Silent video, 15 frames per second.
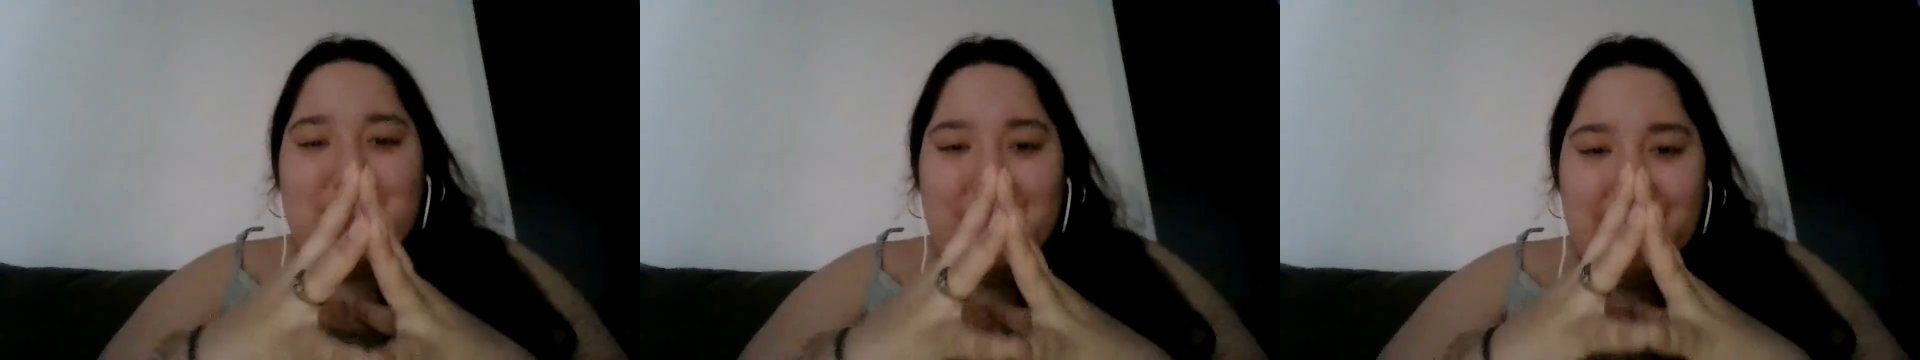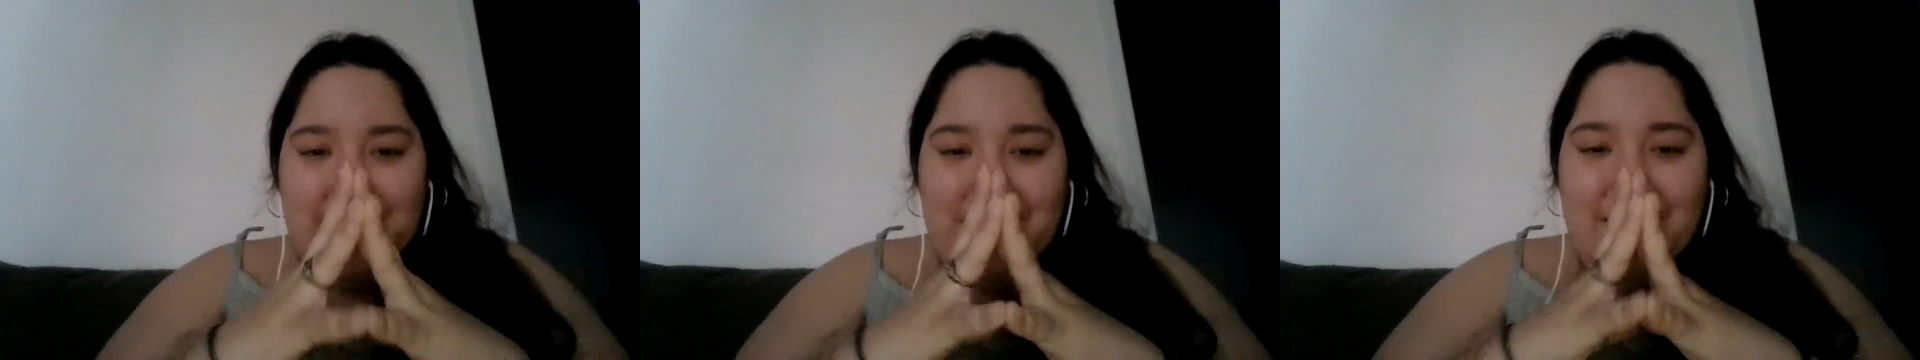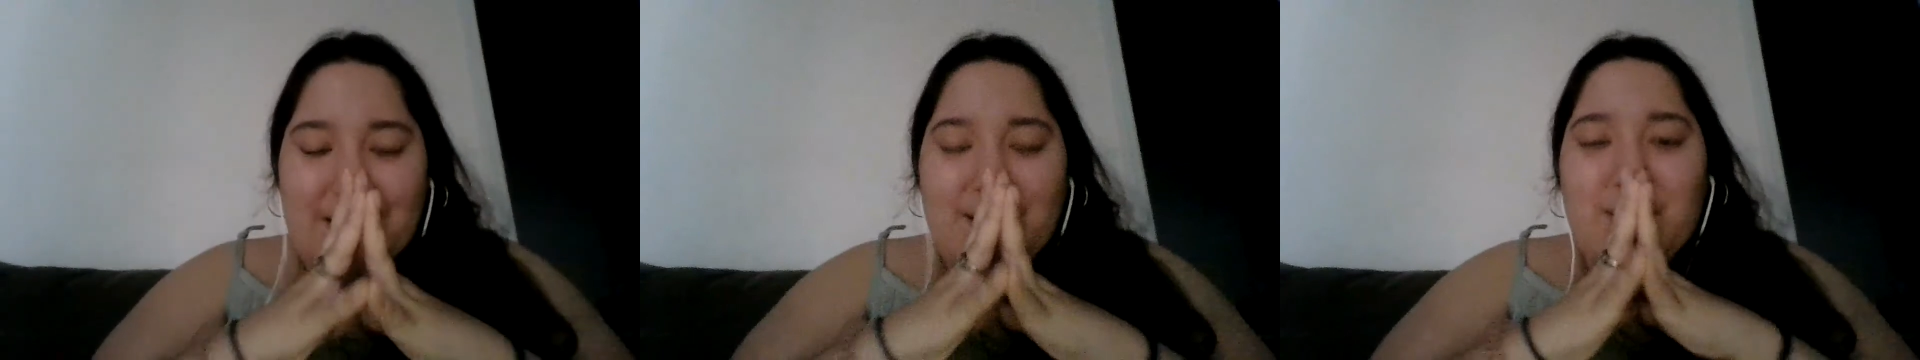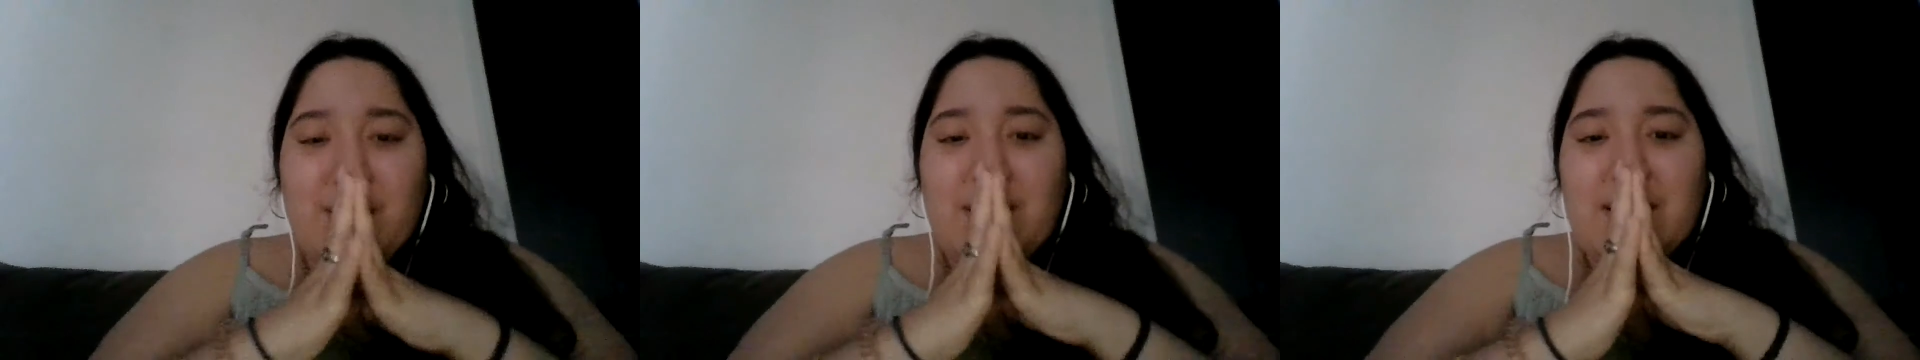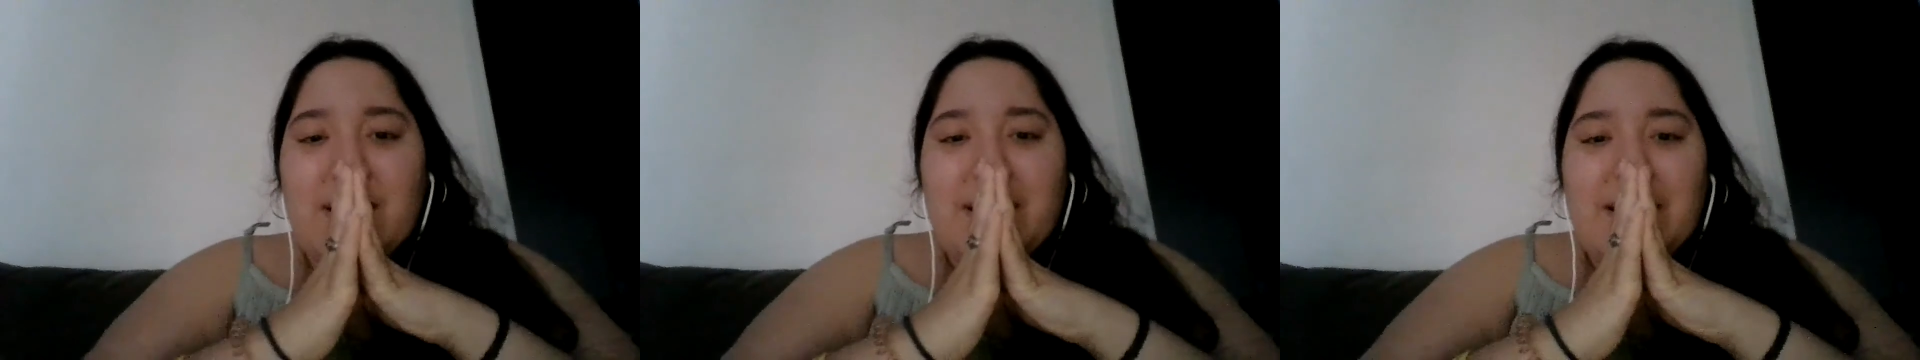right now.
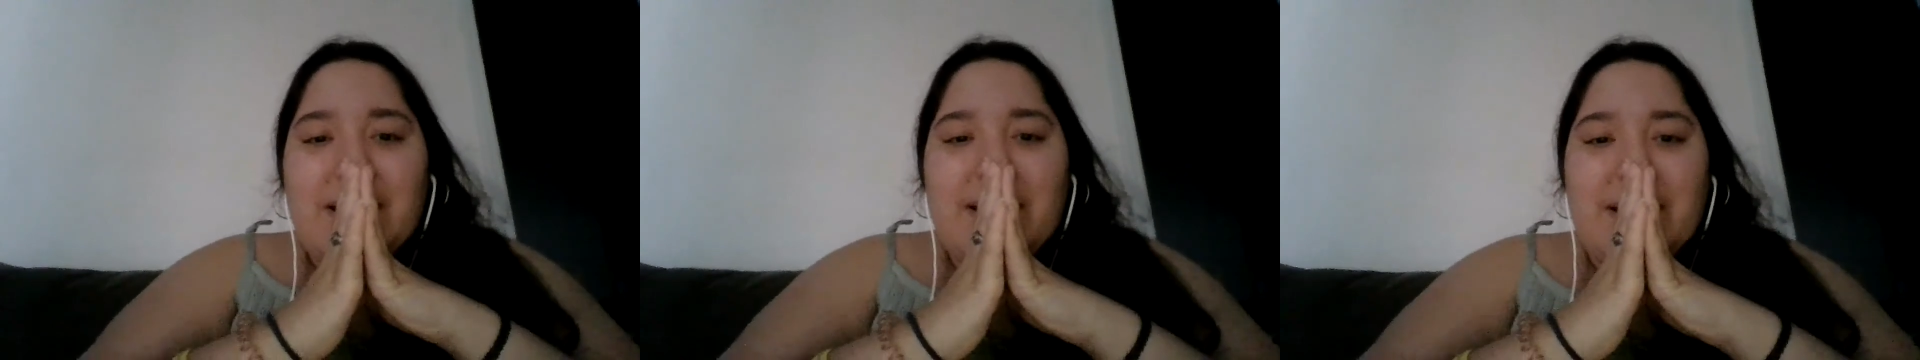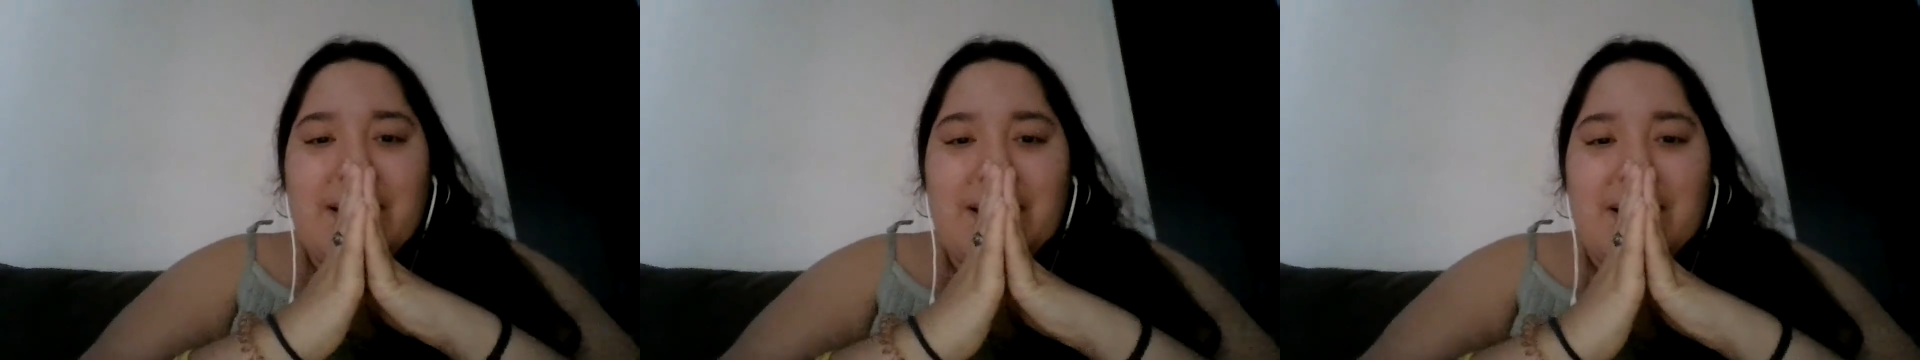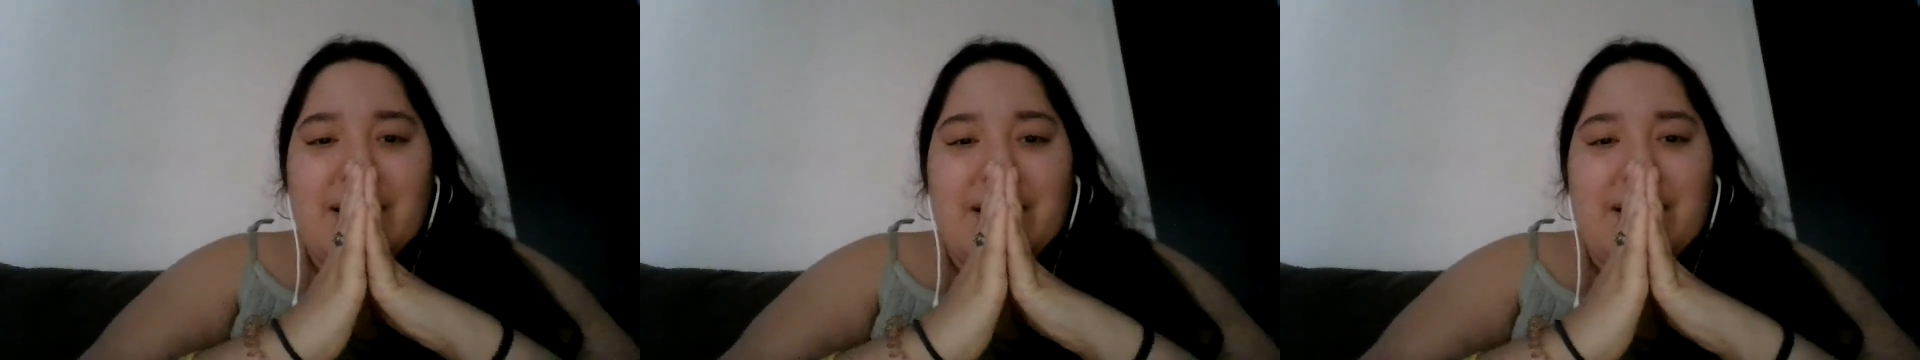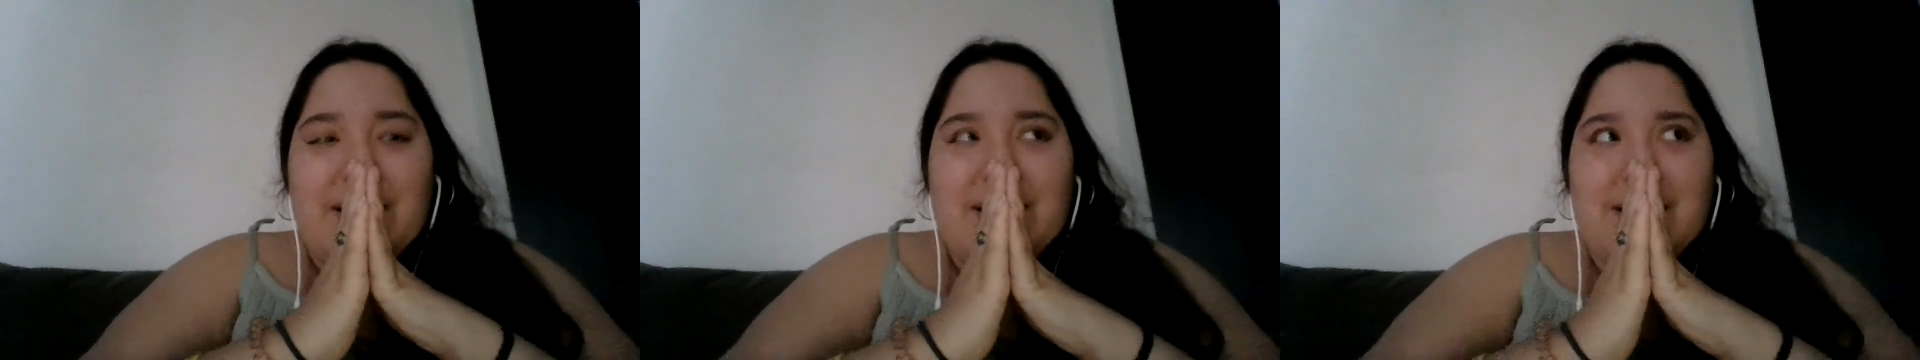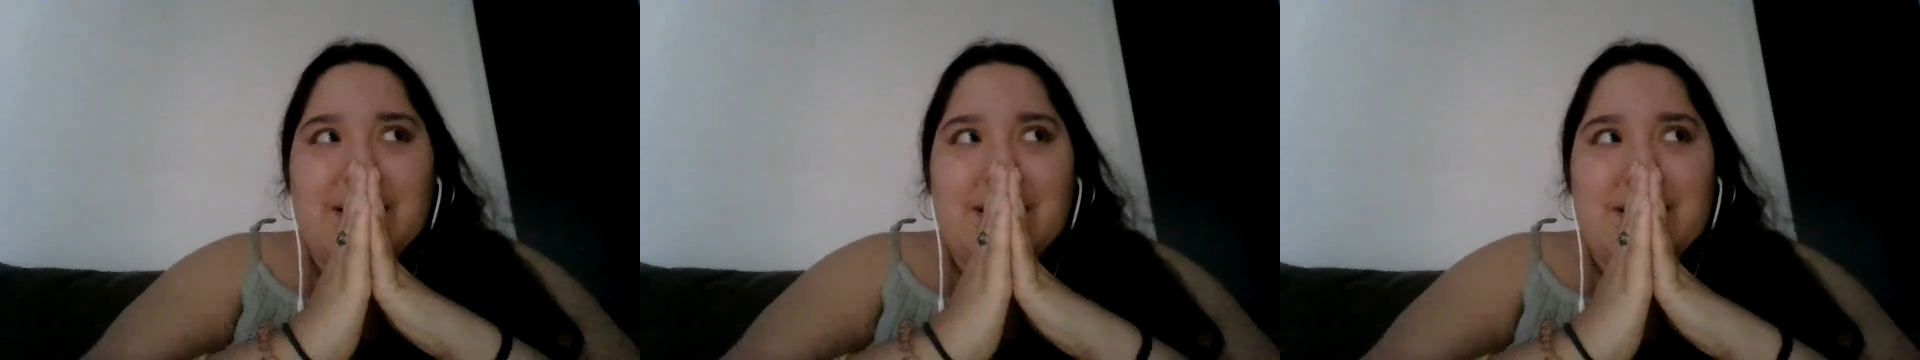
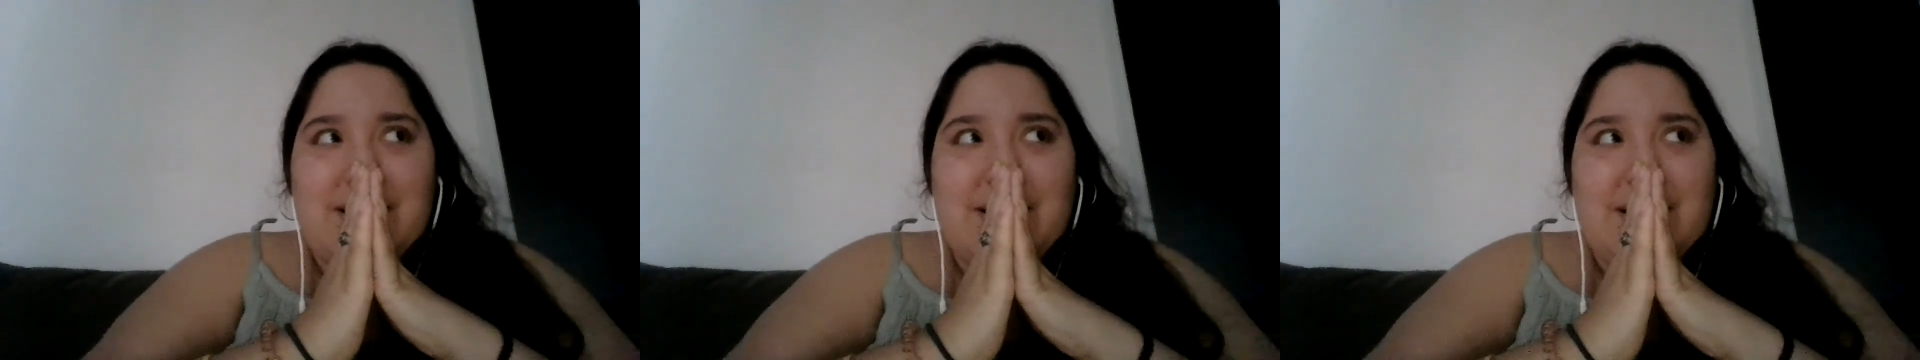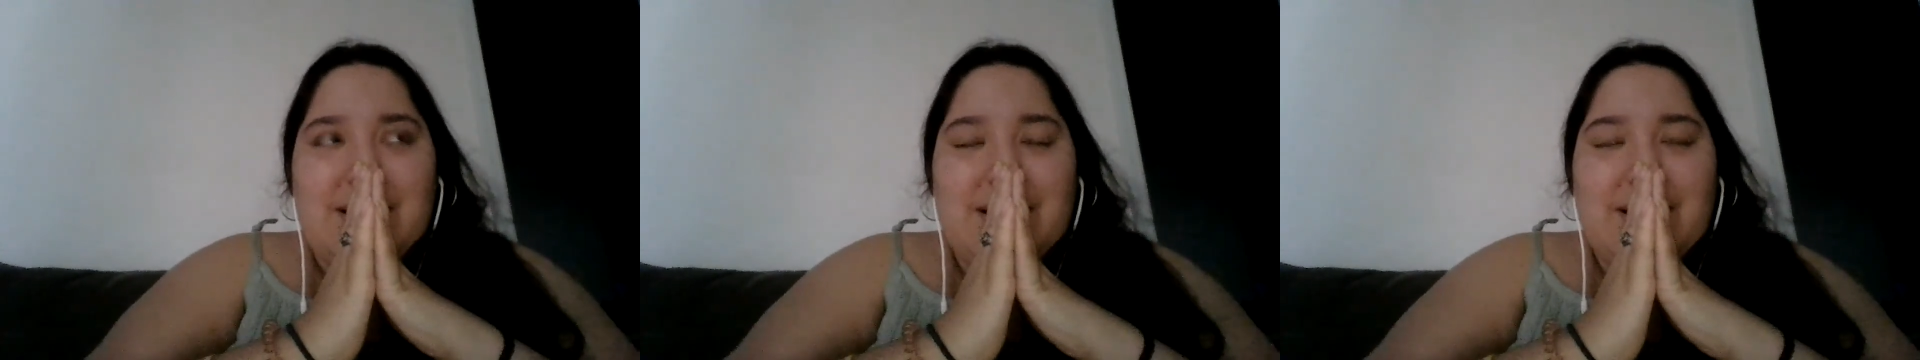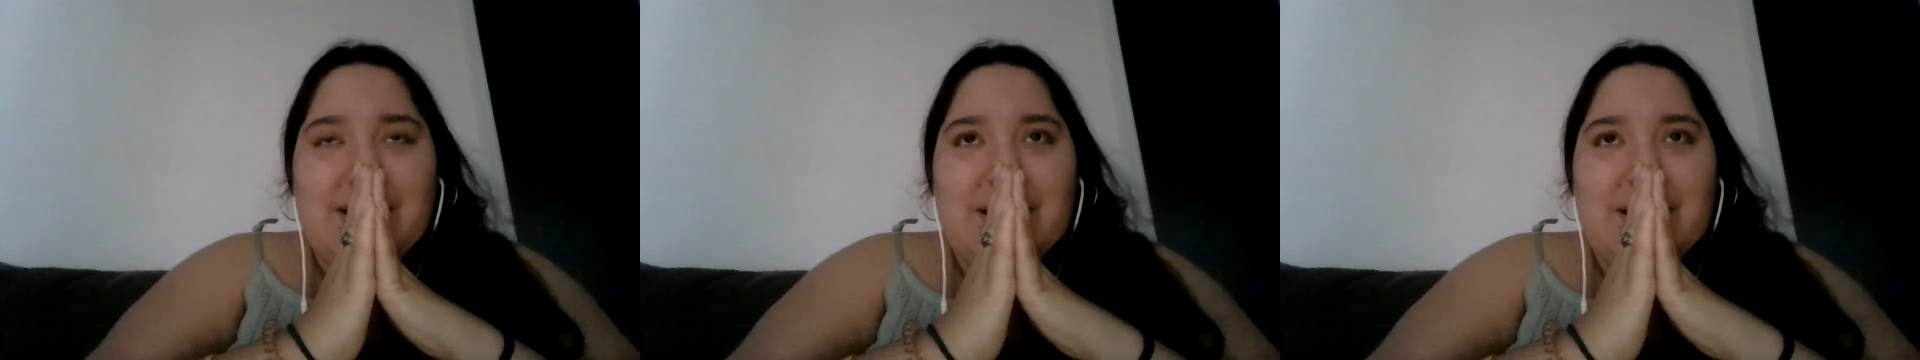Is